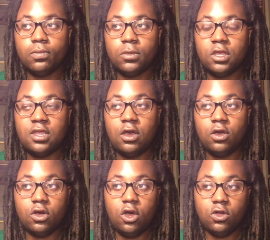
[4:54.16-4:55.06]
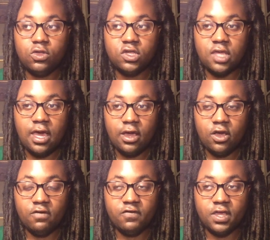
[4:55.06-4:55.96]
now, a carnal desire
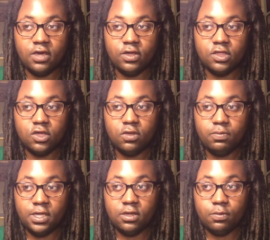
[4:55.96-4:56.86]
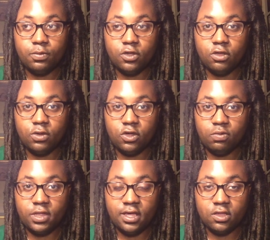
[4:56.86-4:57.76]
of an Aries could be to put you in your
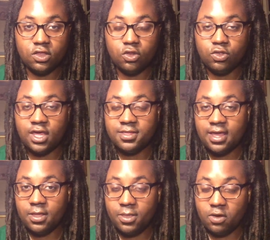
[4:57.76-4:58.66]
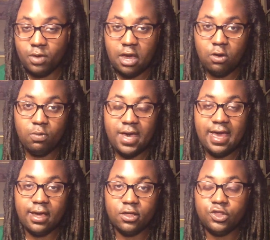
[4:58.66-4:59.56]
place, to take that their power
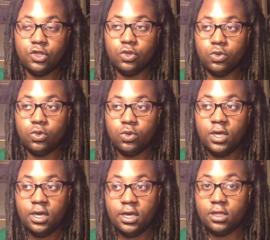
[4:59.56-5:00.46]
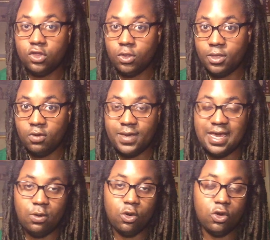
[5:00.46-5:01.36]
back, to exert their
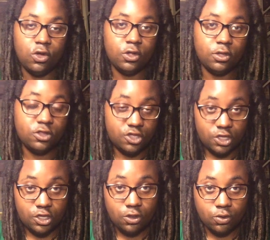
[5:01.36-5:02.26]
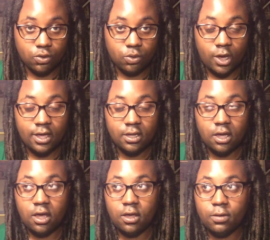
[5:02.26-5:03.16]
power on to you, right?
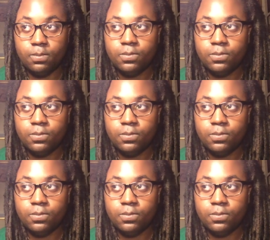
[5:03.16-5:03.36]
Um,